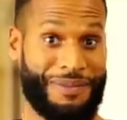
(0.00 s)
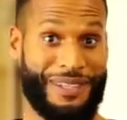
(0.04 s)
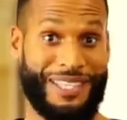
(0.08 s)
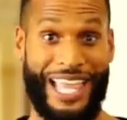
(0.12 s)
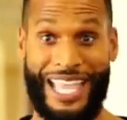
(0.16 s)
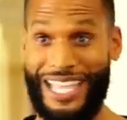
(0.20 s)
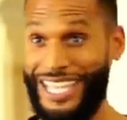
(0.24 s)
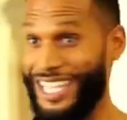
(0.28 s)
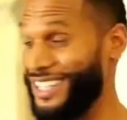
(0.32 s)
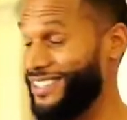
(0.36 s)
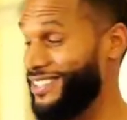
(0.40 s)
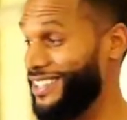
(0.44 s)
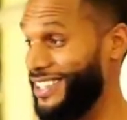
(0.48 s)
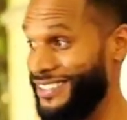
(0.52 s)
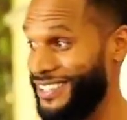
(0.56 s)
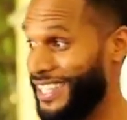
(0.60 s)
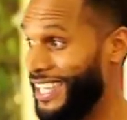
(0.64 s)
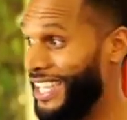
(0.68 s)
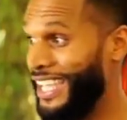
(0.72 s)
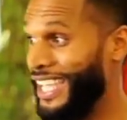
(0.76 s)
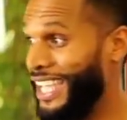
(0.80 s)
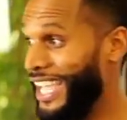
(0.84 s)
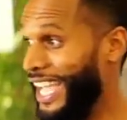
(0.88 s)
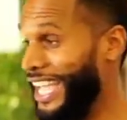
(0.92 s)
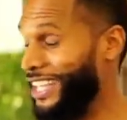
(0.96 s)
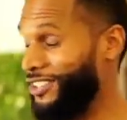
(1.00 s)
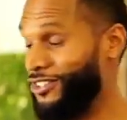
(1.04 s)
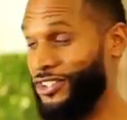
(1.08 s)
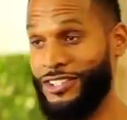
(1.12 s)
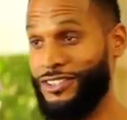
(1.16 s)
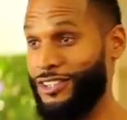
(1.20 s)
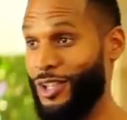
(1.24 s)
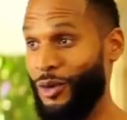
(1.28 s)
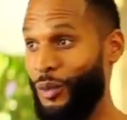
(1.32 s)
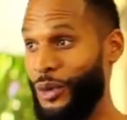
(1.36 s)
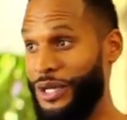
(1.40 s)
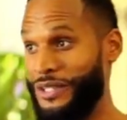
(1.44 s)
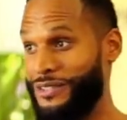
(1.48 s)
Like it's
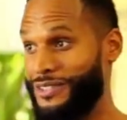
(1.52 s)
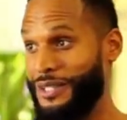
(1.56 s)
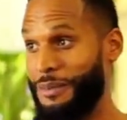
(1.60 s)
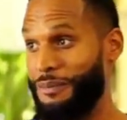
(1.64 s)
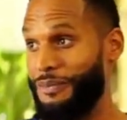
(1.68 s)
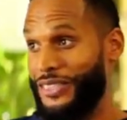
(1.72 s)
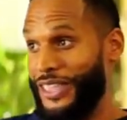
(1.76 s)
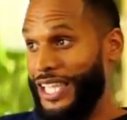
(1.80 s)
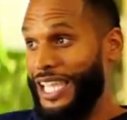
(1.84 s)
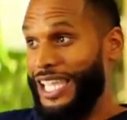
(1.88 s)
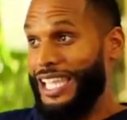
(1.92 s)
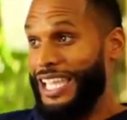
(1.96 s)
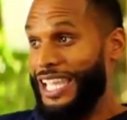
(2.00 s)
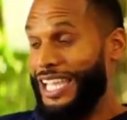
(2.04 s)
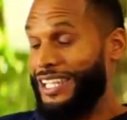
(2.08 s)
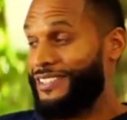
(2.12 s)
just a wisdom thing.